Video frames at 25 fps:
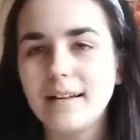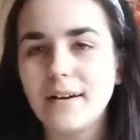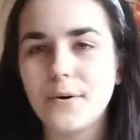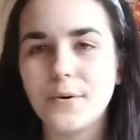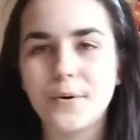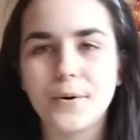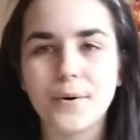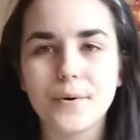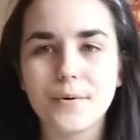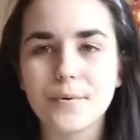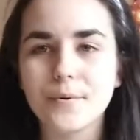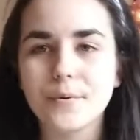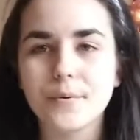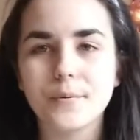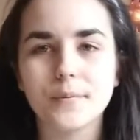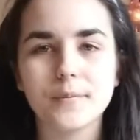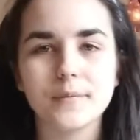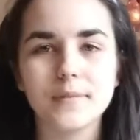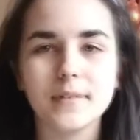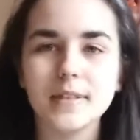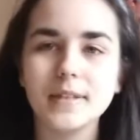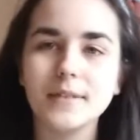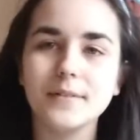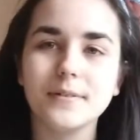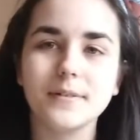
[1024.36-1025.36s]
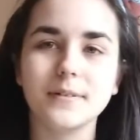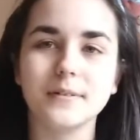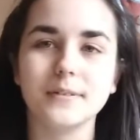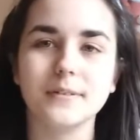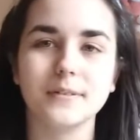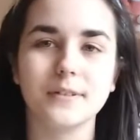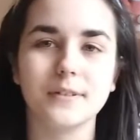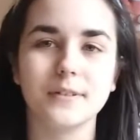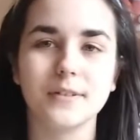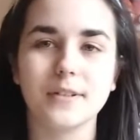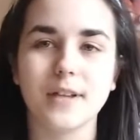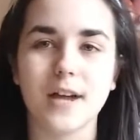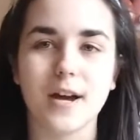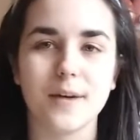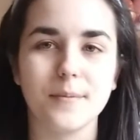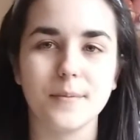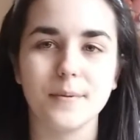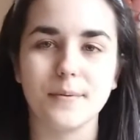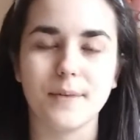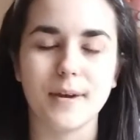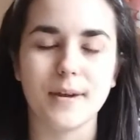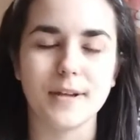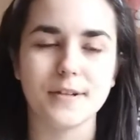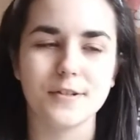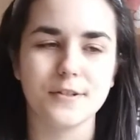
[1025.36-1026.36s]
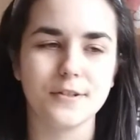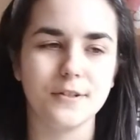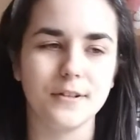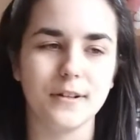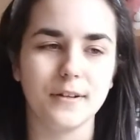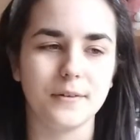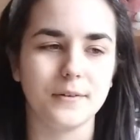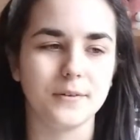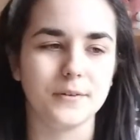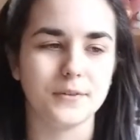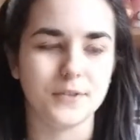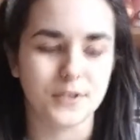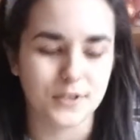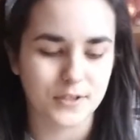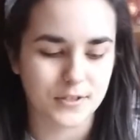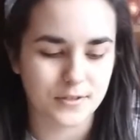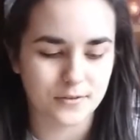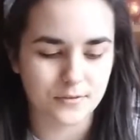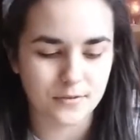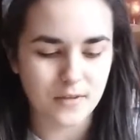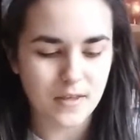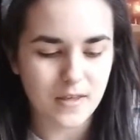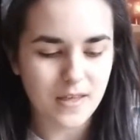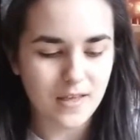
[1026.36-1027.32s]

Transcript: Or if it will not come eventually, I will just